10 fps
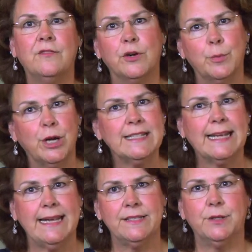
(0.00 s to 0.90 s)
for breast
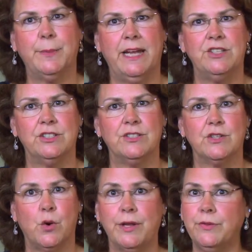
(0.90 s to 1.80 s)
cancer patients
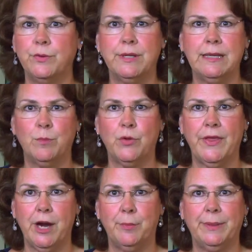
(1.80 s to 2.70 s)
going through
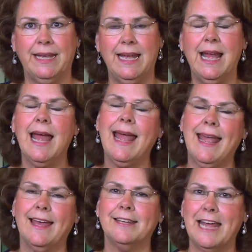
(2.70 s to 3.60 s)
chemotherapy
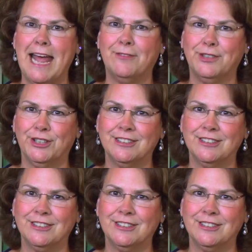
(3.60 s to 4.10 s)
and after.